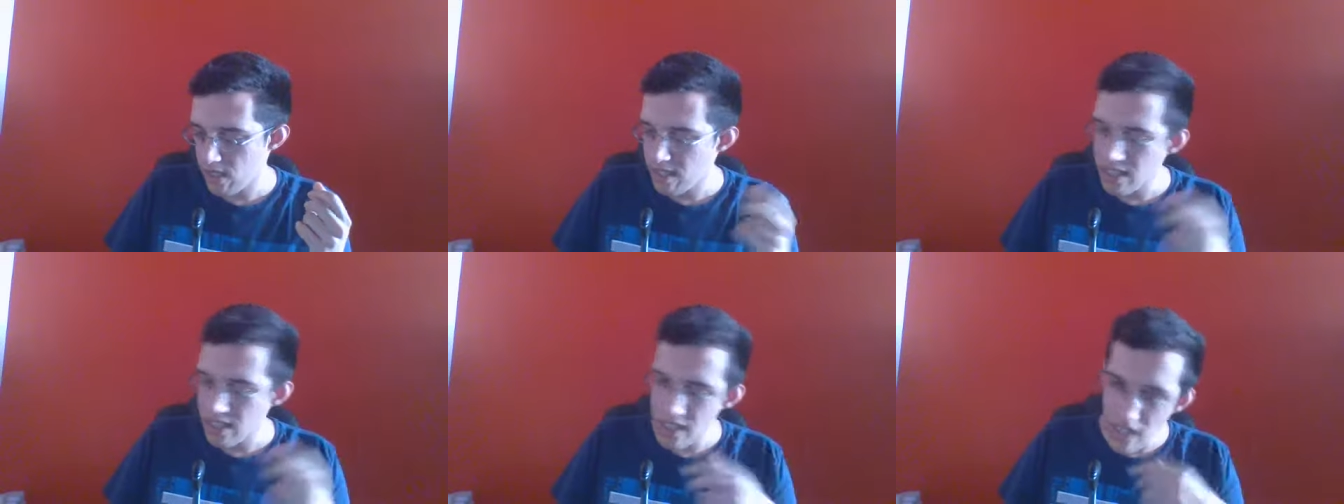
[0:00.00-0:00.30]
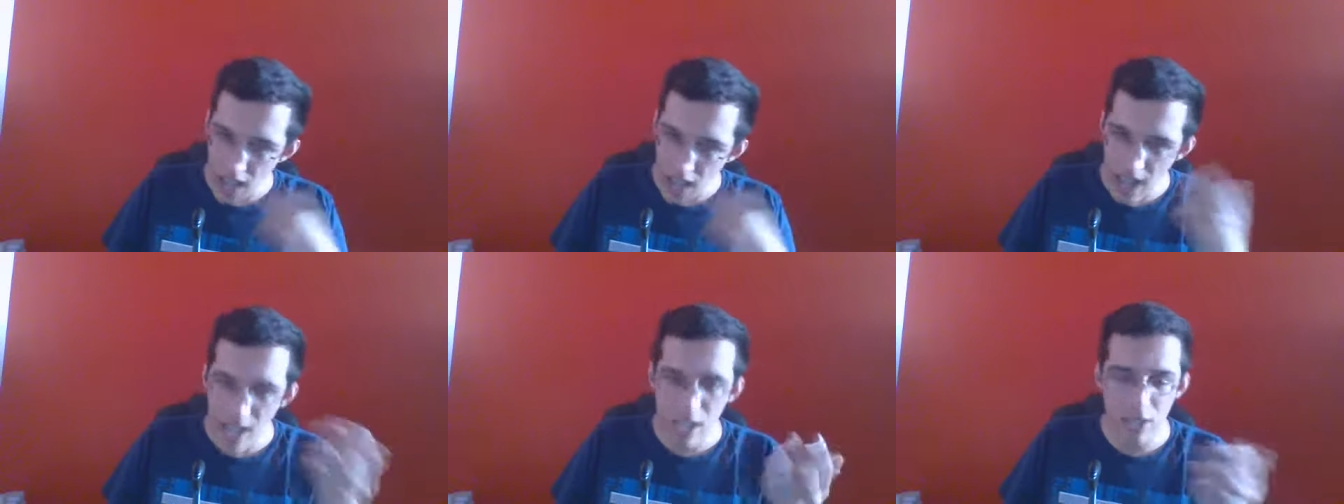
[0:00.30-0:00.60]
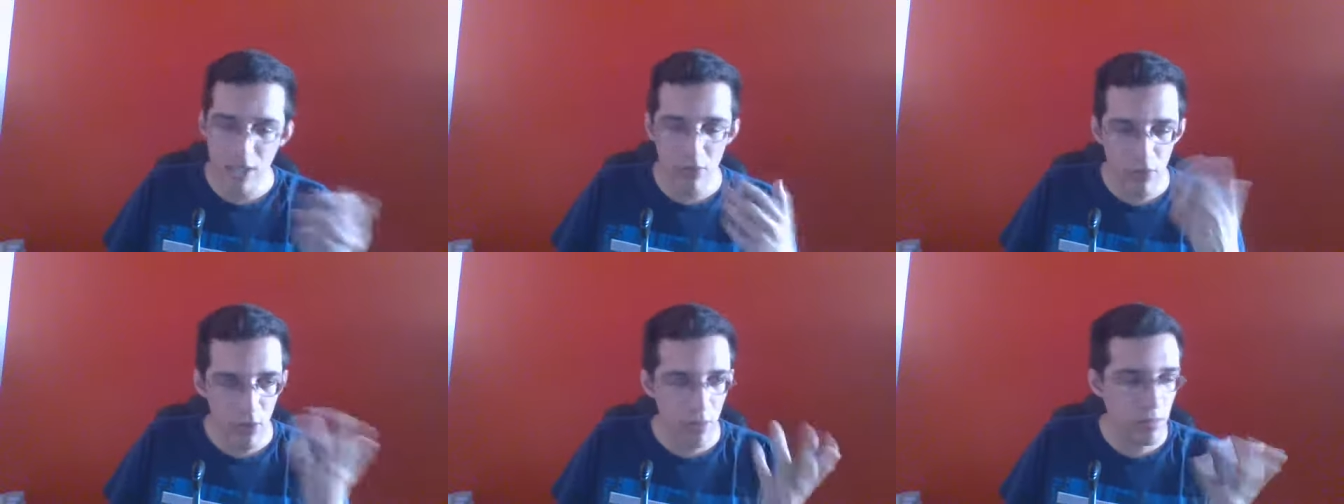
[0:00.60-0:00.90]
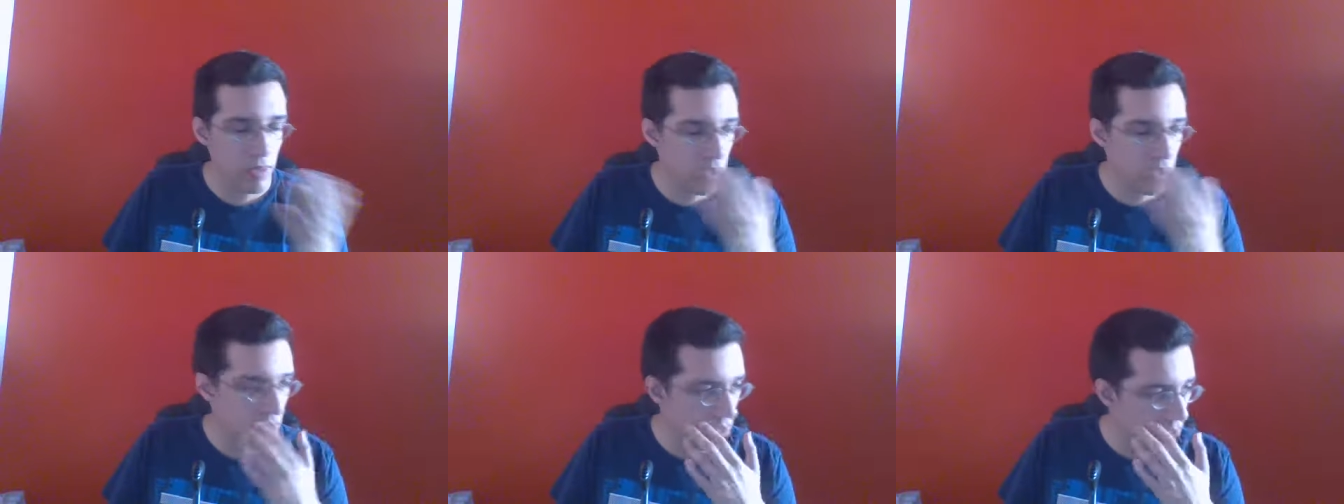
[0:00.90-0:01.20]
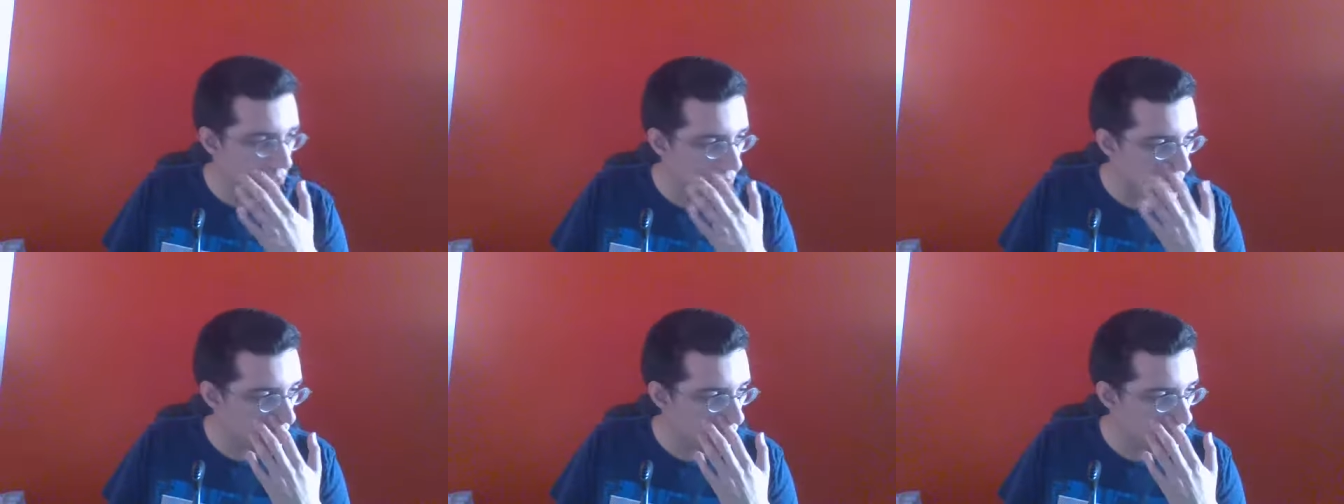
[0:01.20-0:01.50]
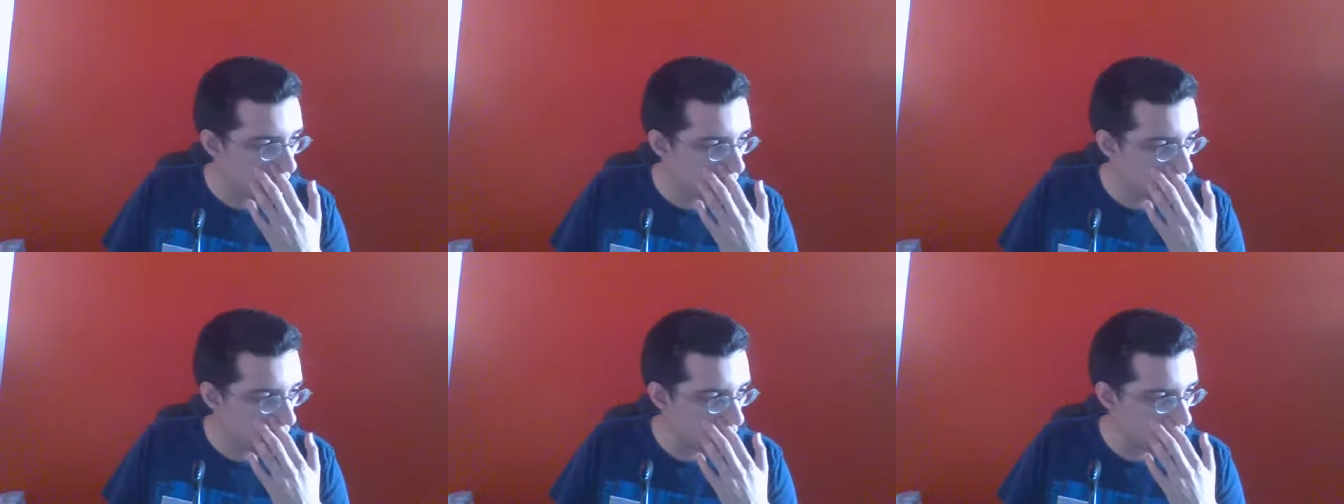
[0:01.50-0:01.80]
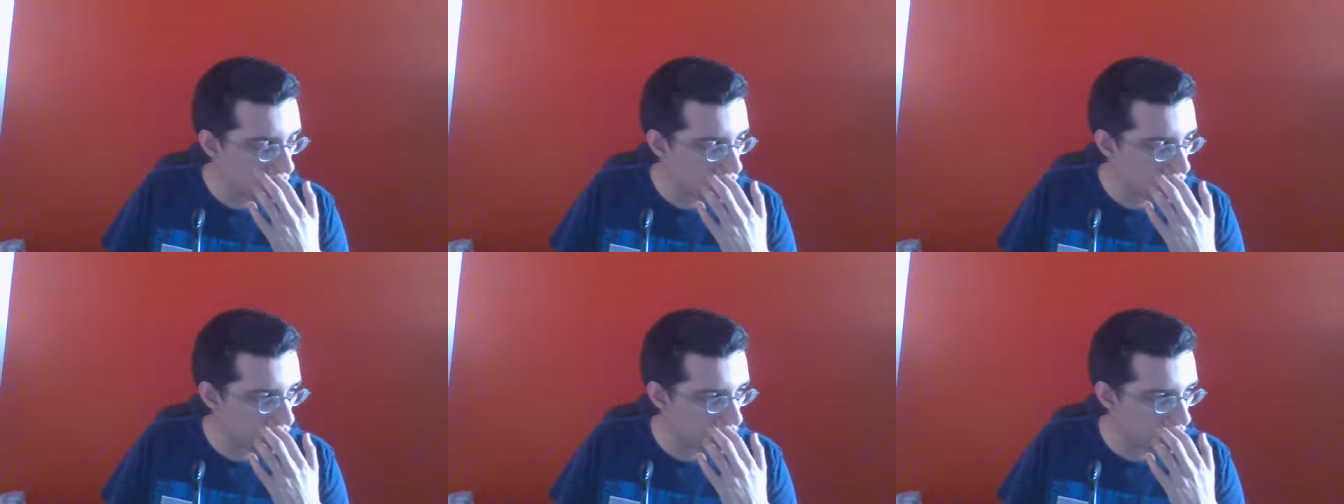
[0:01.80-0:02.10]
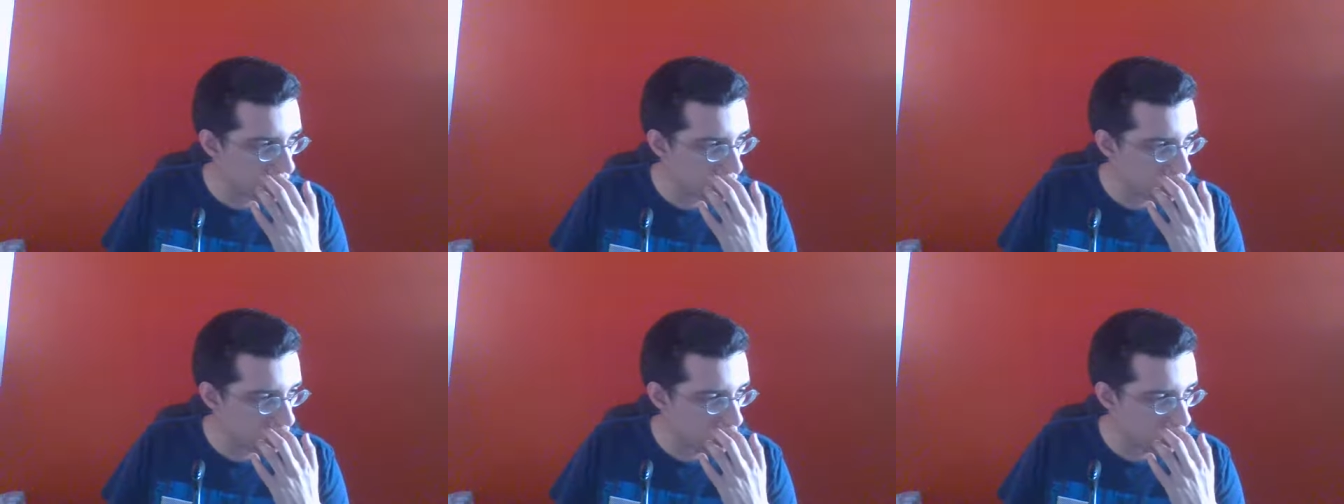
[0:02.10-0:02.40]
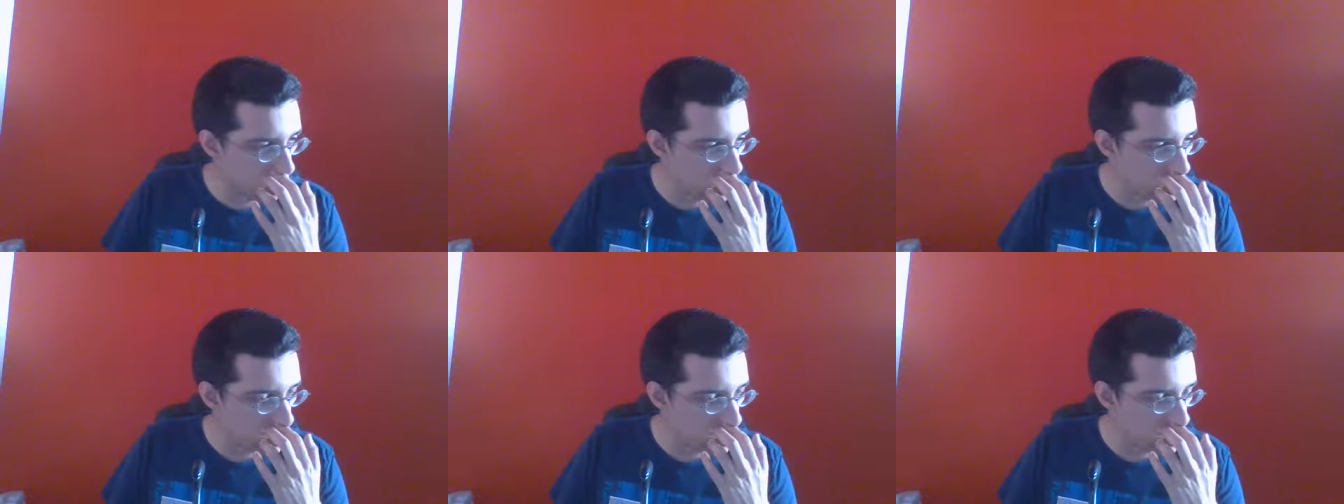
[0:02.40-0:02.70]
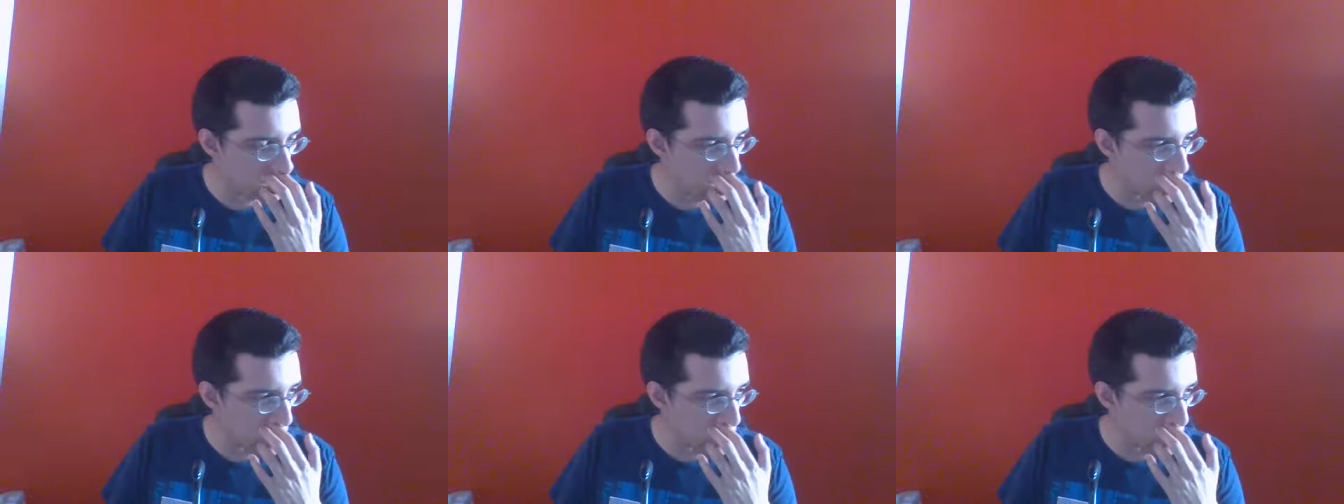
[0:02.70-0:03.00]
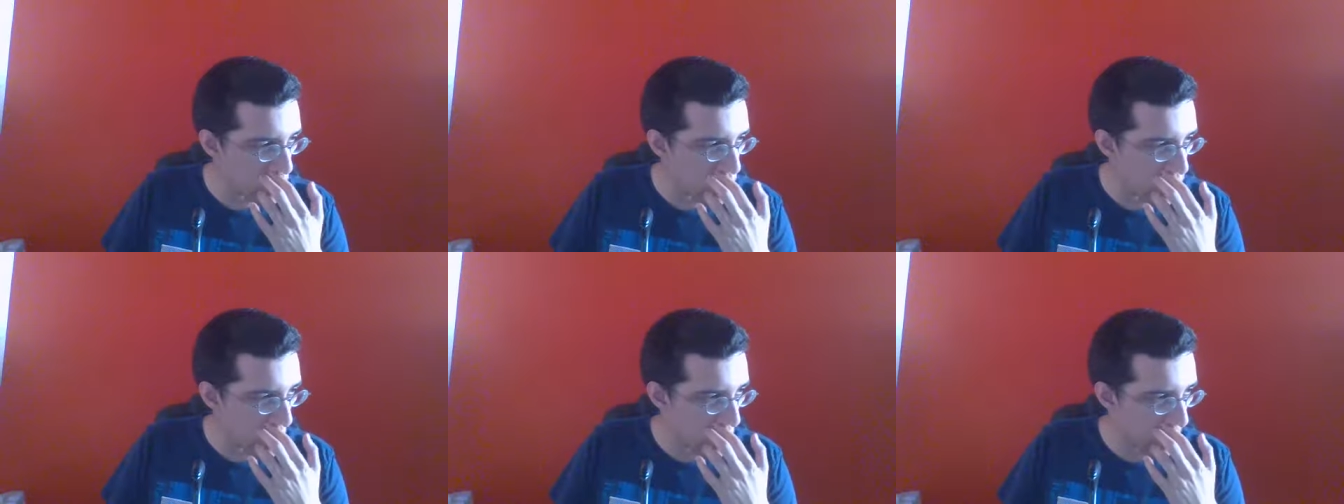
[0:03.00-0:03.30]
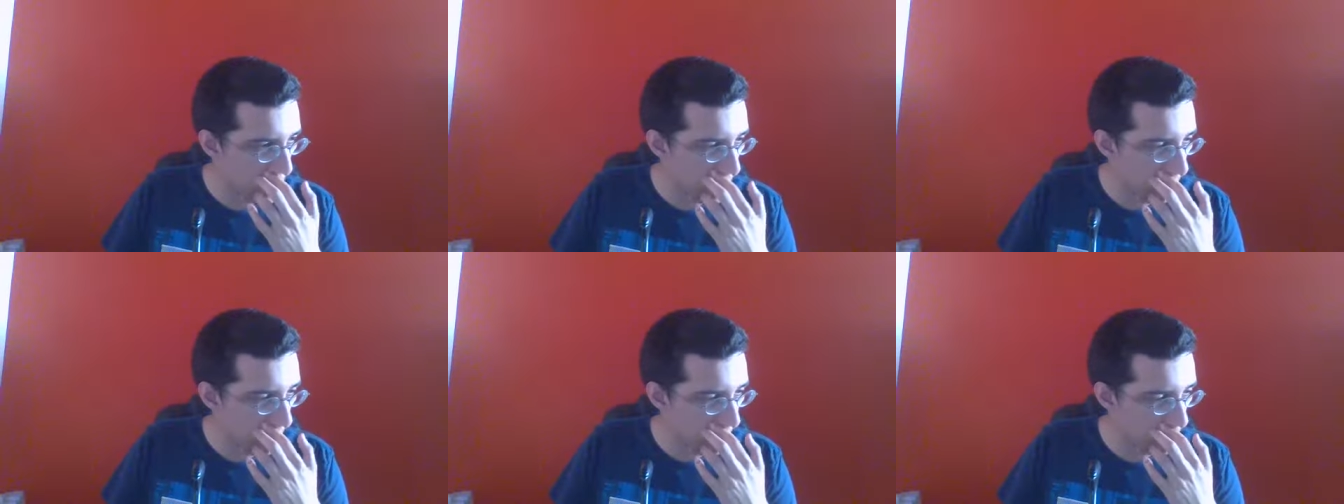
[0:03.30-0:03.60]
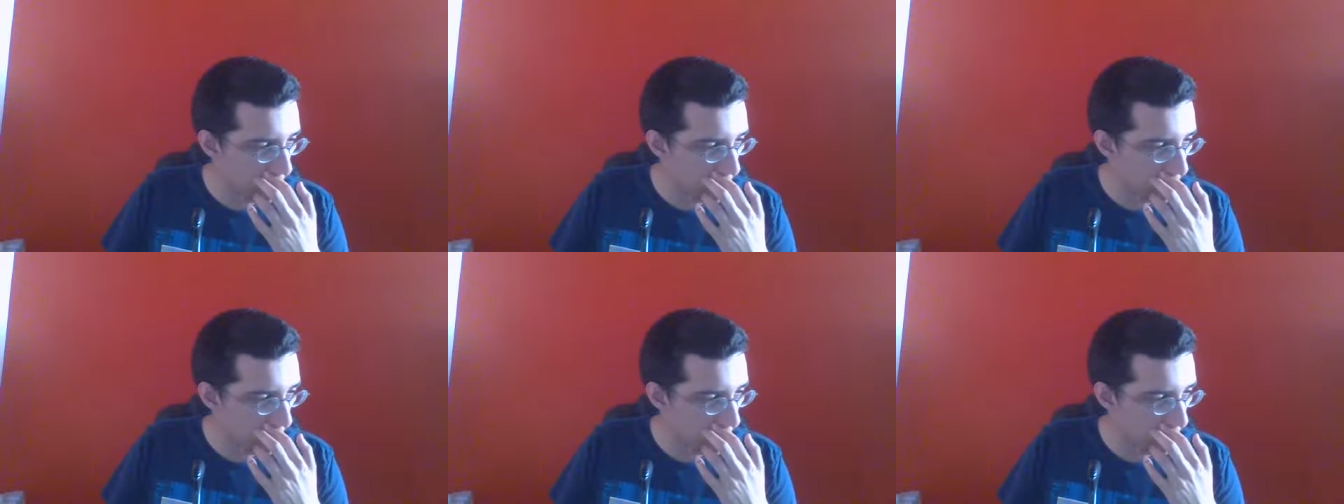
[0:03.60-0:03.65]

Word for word: the guys from the the lost the void century